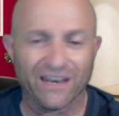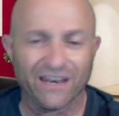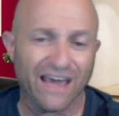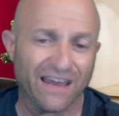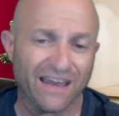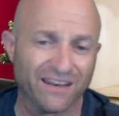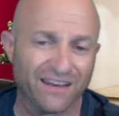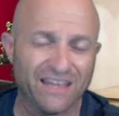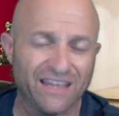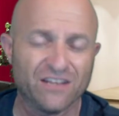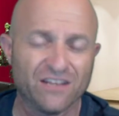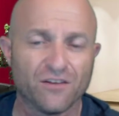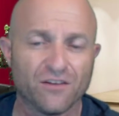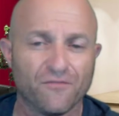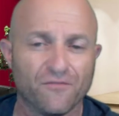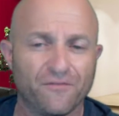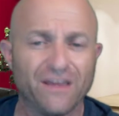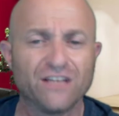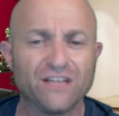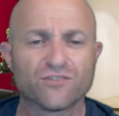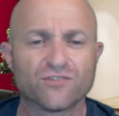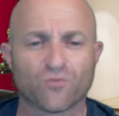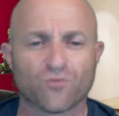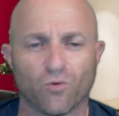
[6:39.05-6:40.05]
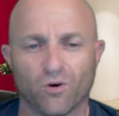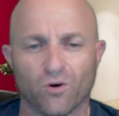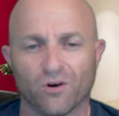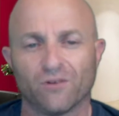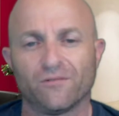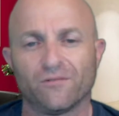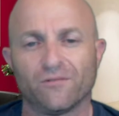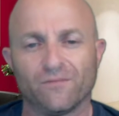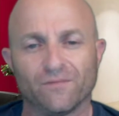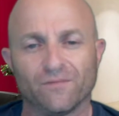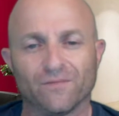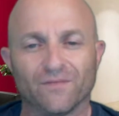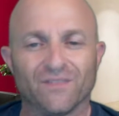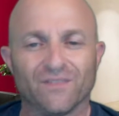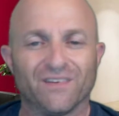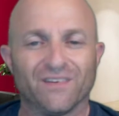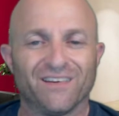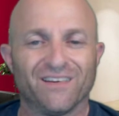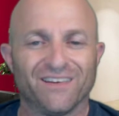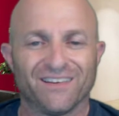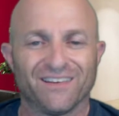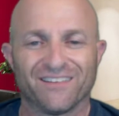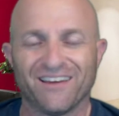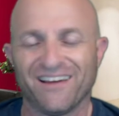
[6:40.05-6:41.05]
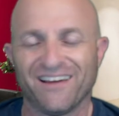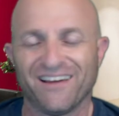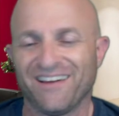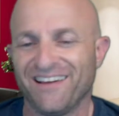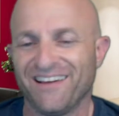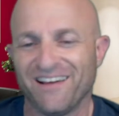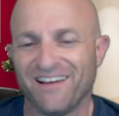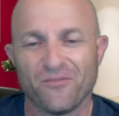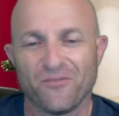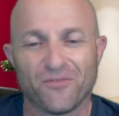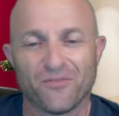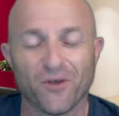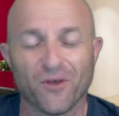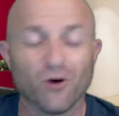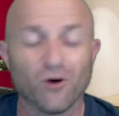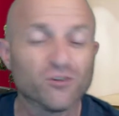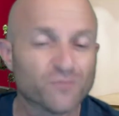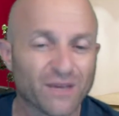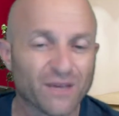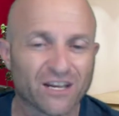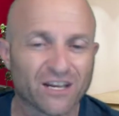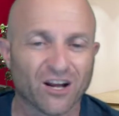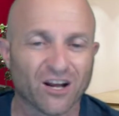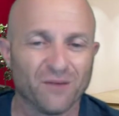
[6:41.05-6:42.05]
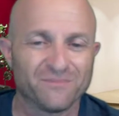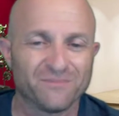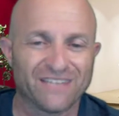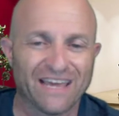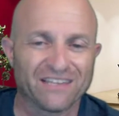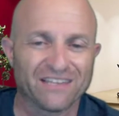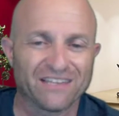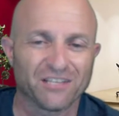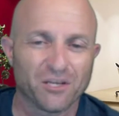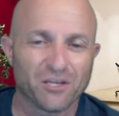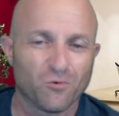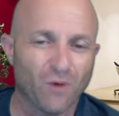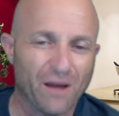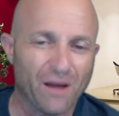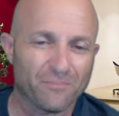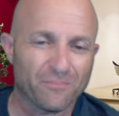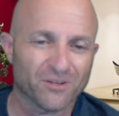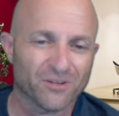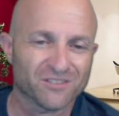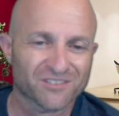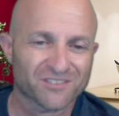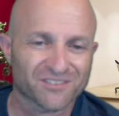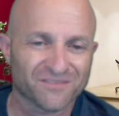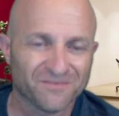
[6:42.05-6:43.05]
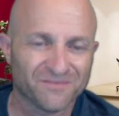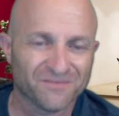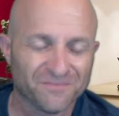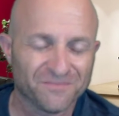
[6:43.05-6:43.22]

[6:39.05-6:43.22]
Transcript: at an individual. Those become deadly weapons.